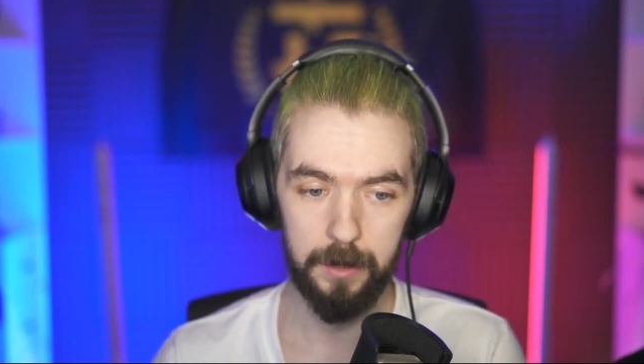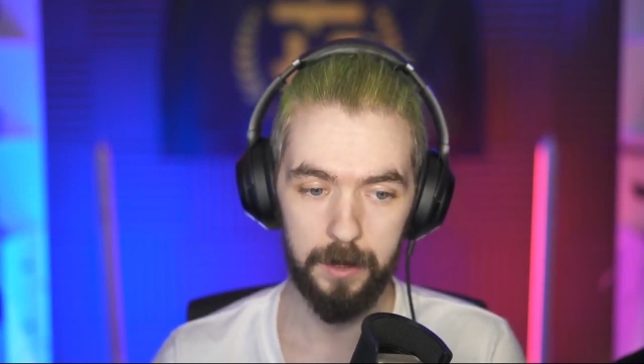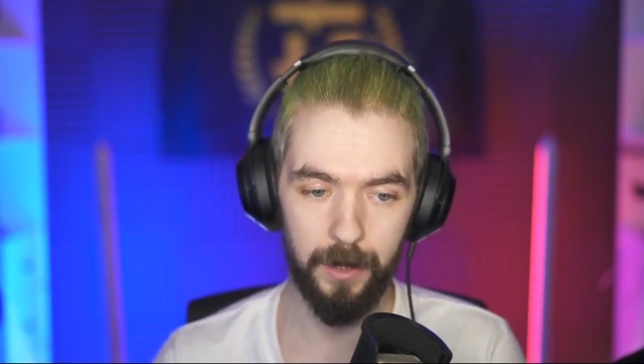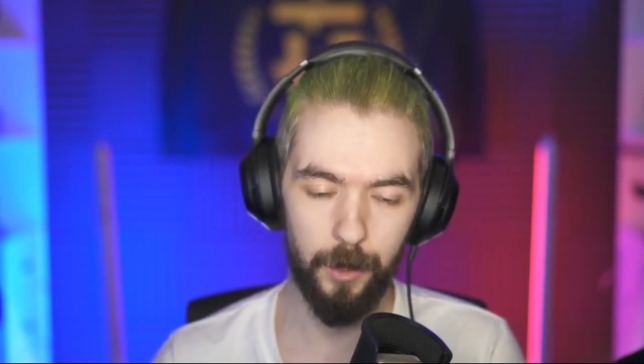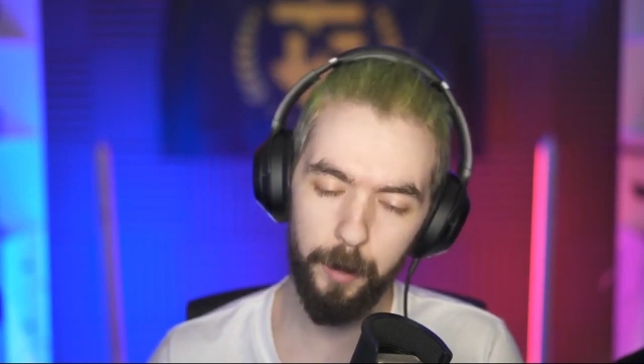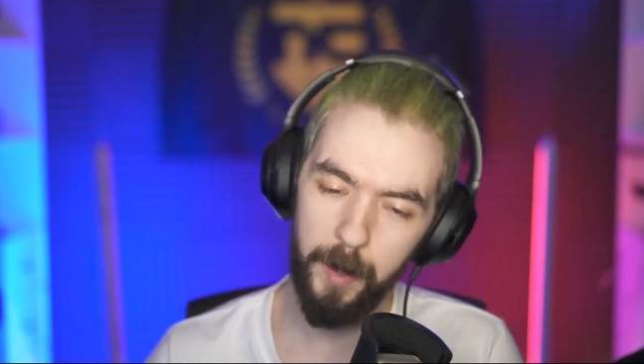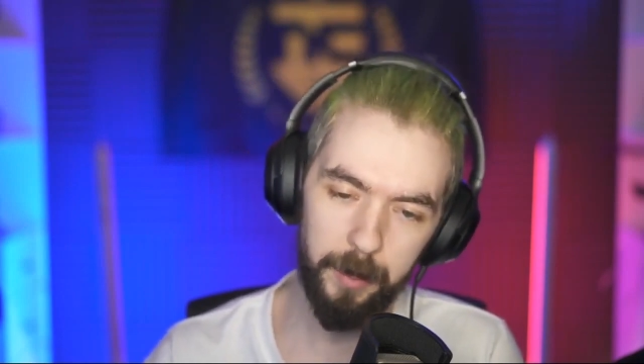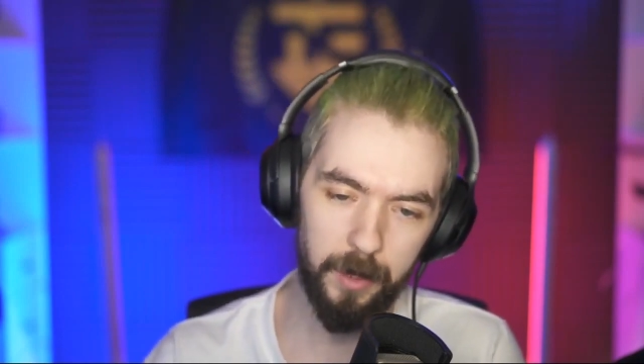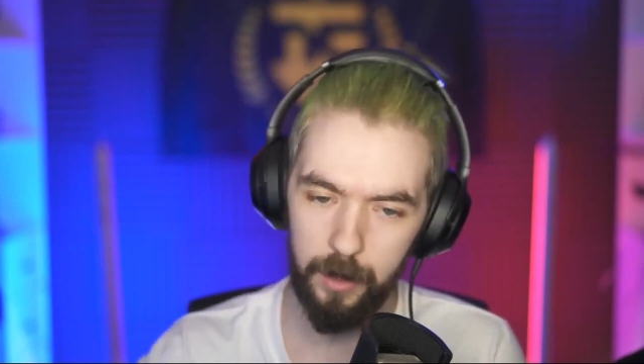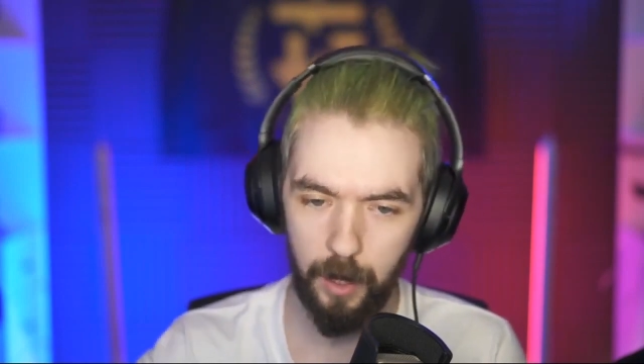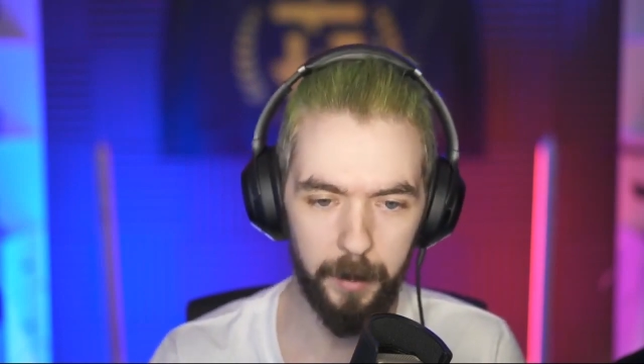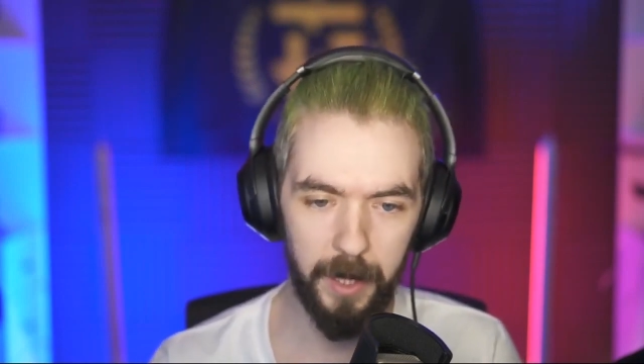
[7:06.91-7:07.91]
And new people
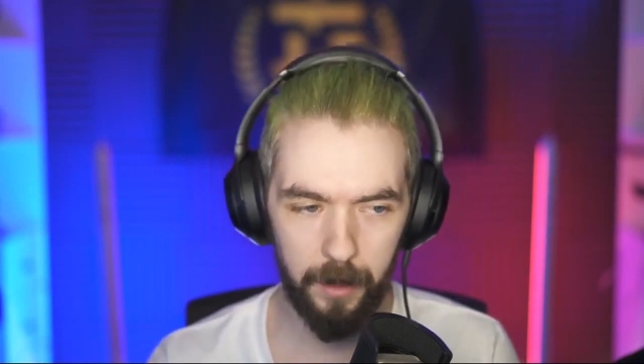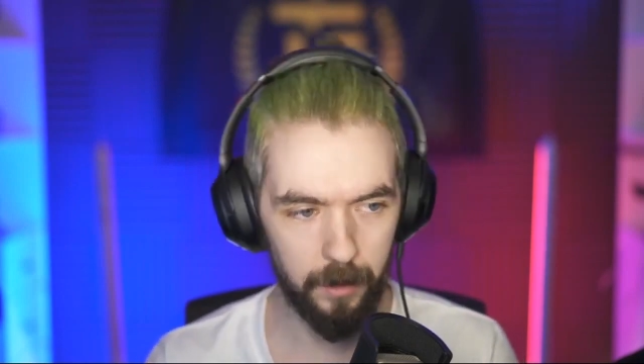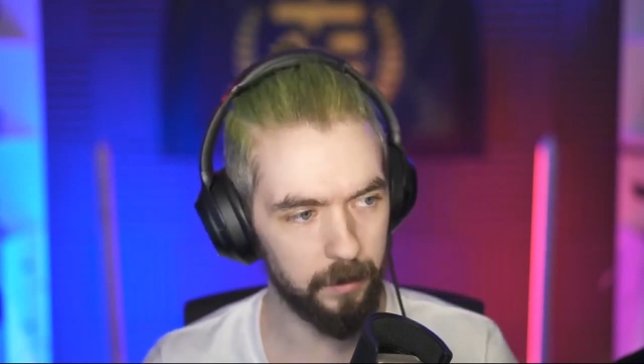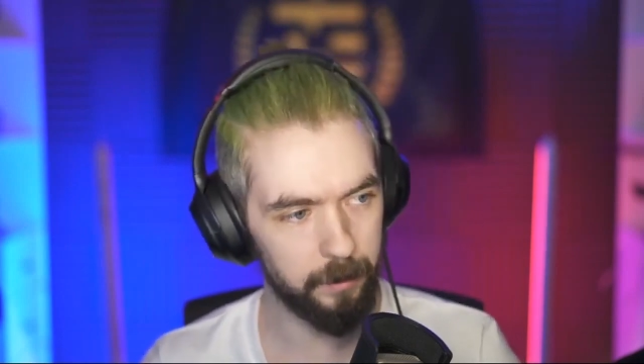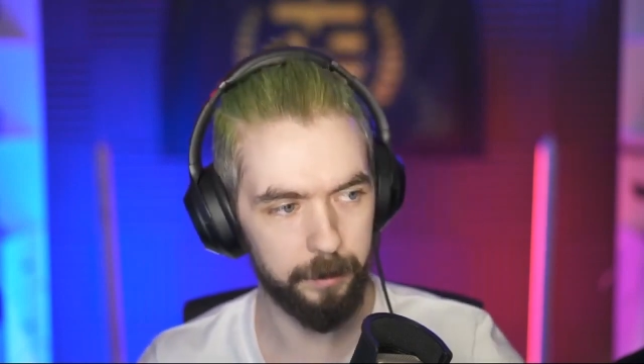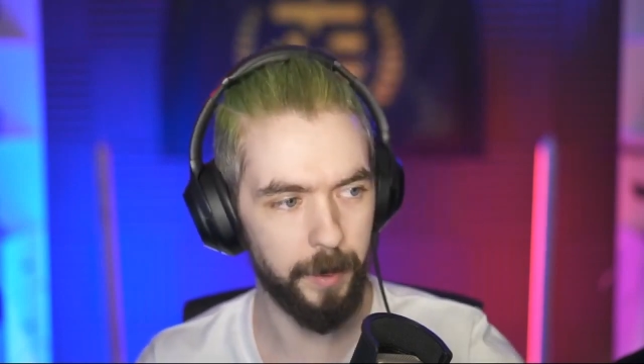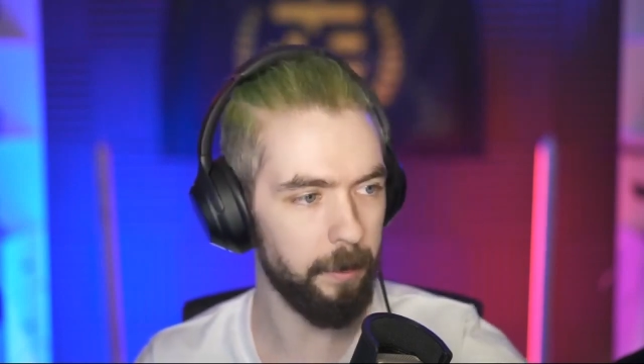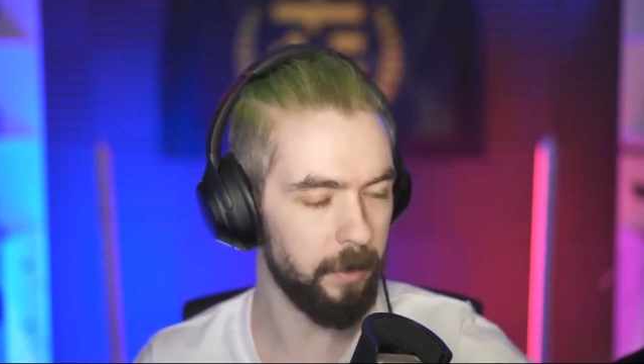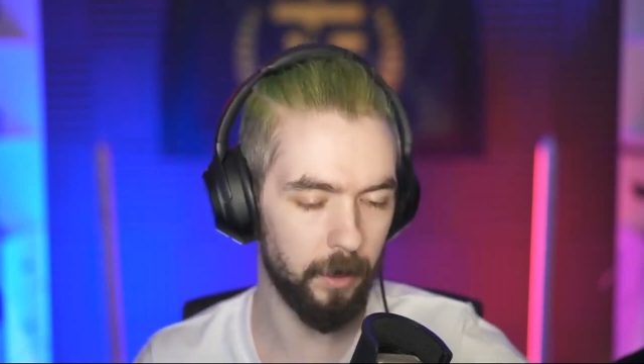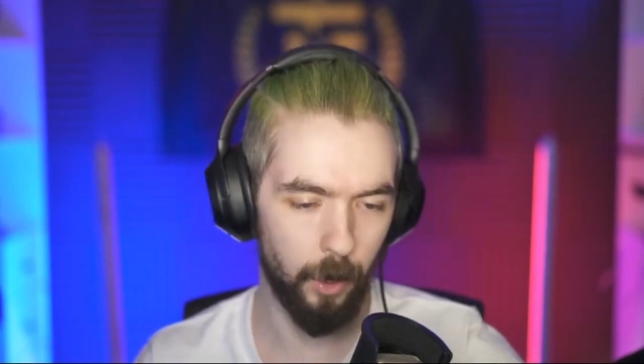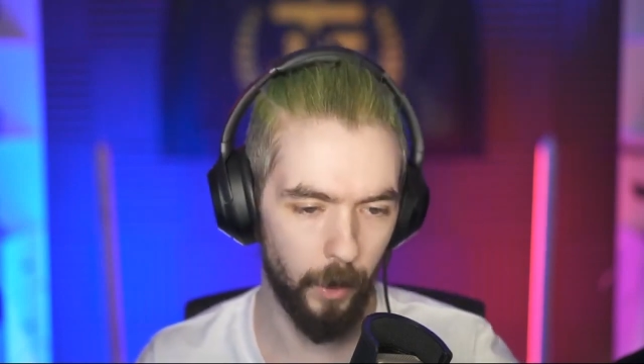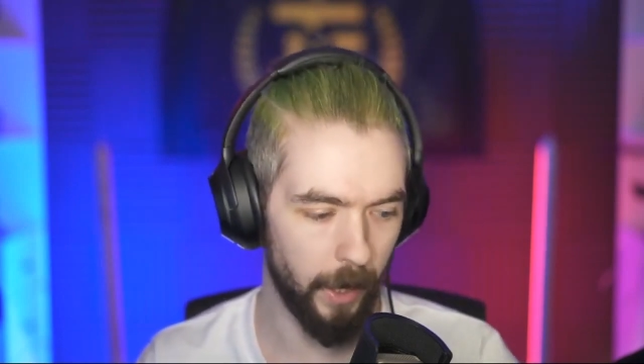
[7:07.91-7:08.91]
will come in, people
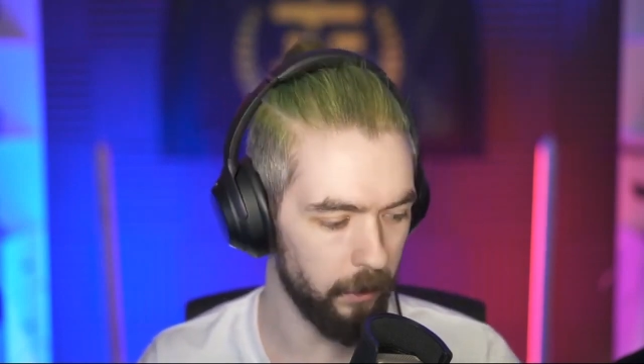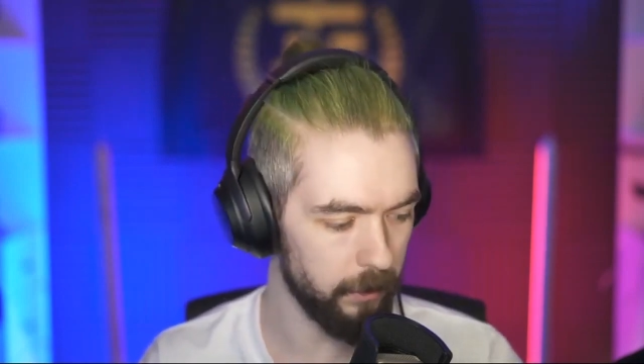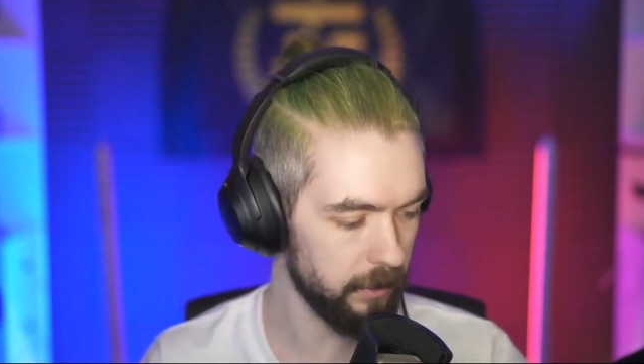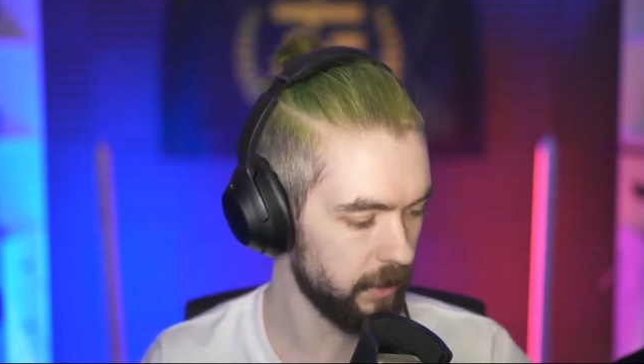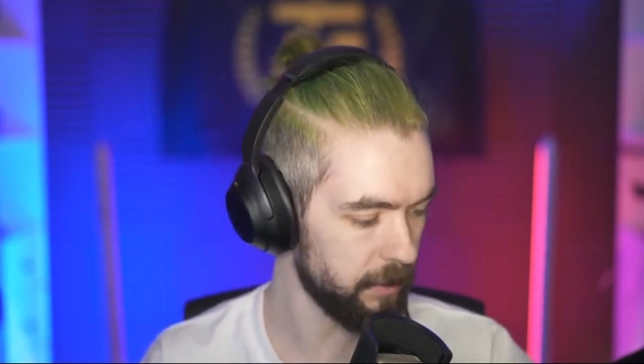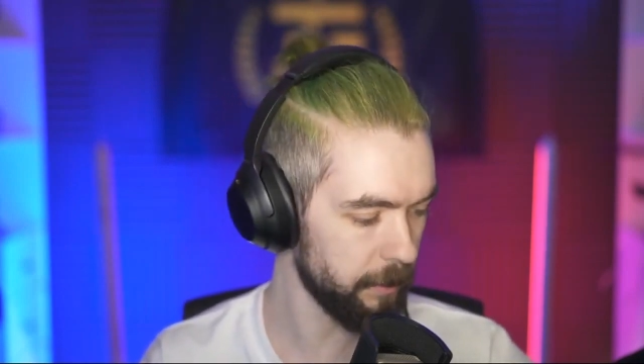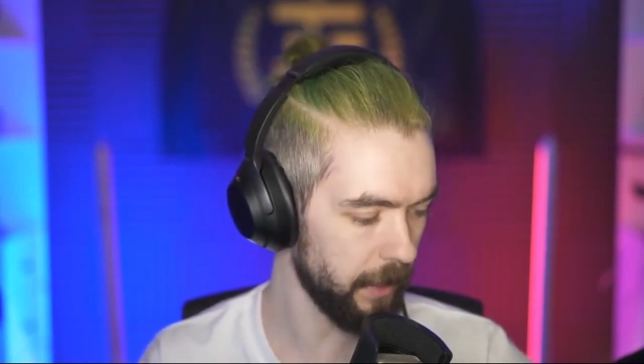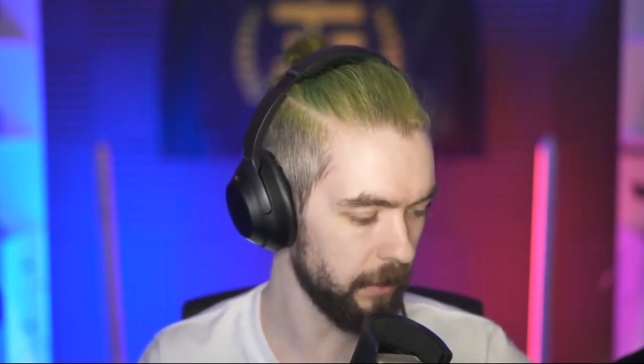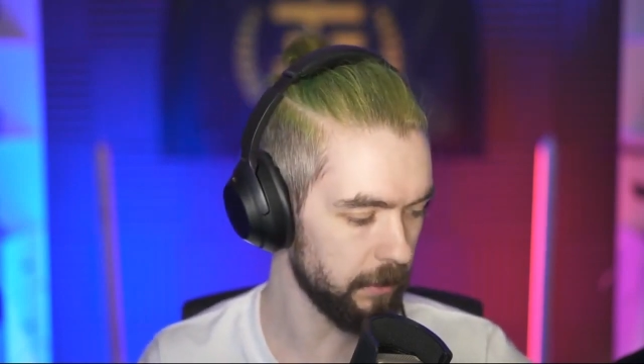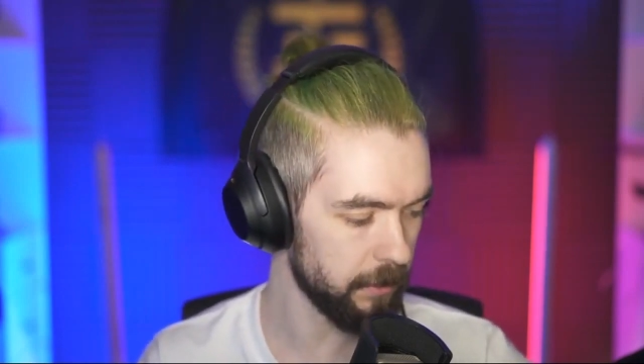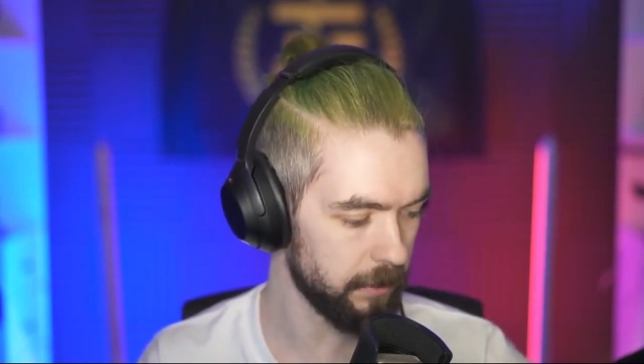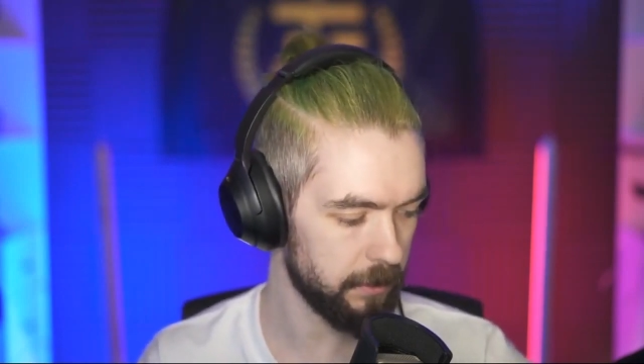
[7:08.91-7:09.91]
will go out. It doesn't matter.